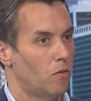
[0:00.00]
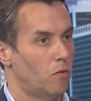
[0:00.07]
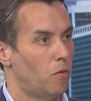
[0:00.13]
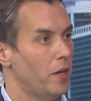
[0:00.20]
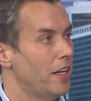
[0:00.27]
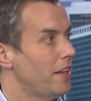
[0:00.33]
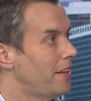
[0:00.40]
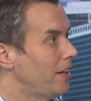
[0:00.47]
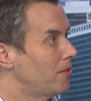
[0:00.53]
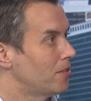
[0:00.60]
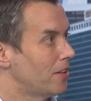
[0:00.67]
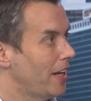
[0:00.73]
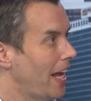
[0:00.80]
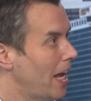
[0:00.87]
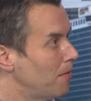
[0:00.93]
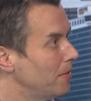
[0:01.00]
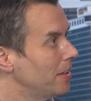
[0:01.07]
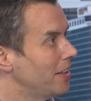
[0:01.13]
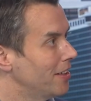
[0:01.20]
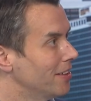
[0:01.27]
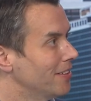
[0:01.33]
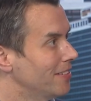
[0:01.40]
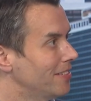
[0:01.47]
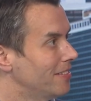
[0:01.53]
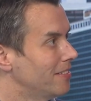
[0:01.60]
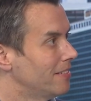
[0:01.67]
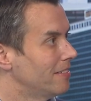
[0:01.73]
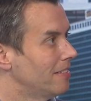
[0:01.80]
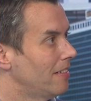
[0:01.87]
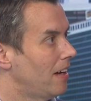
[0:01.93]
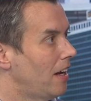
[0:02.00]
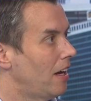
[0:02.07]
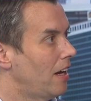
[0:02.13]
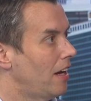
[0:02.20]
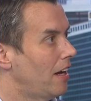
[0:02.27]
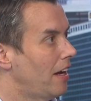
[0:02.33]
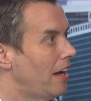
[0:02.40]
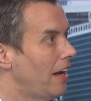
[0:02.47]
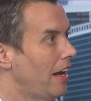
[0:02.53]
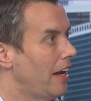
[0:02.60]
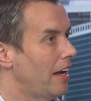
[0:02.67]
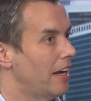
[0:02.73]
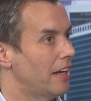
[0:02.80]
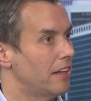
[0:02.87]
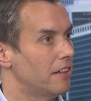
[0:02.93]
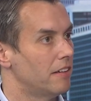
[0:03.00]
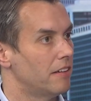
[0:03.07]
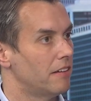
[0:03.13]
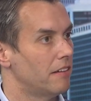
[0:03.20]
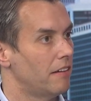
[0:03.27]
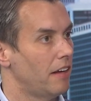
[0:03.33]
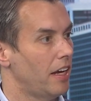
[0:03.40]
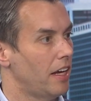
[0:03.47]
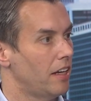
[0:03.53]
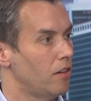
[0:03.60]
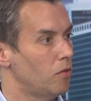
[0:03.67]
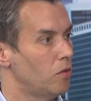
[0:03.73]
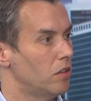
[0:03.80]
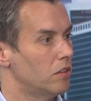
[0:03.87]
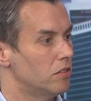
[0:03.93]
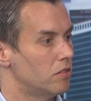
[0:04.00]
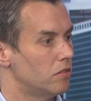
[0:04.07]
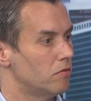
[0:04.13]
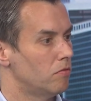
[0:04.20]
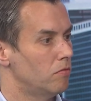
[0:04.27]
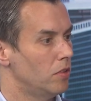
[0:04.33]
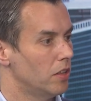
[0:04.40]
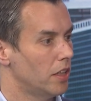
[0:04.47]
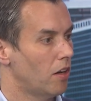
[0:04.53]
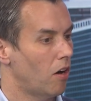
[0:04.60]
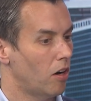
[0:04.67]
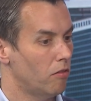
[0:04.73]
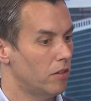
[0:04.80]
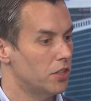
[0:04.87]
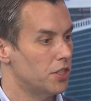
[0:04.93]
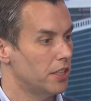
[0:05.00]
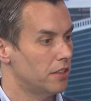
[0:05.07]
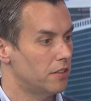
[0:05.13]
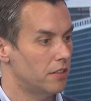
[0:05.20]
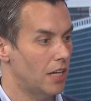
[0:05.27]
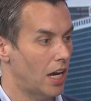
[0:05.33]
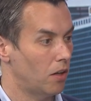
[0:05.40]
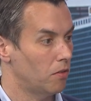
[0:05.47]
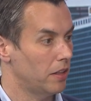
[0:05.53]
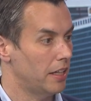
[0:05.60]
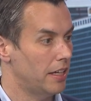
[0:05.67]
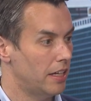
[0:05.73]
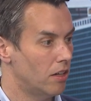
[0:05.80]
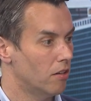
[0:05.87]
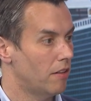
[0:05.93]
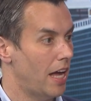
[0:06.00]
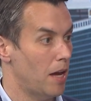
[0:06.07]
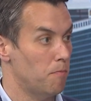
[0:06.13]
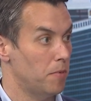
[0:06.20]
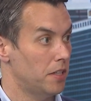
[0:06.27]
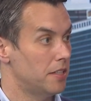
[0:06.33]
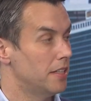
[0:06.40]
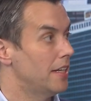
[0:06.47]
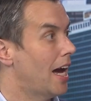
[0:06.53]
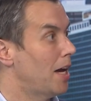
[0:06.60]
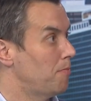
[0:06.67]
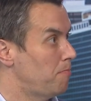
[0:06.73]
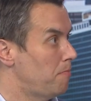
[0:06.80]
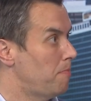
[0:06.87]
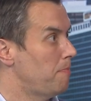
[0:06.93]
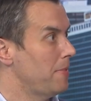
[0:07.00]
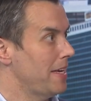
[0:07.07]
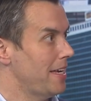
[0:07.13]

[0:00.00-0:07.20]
We didn't think it was going to happen here. And it was really heart-wrenching to not only hear that, but to not be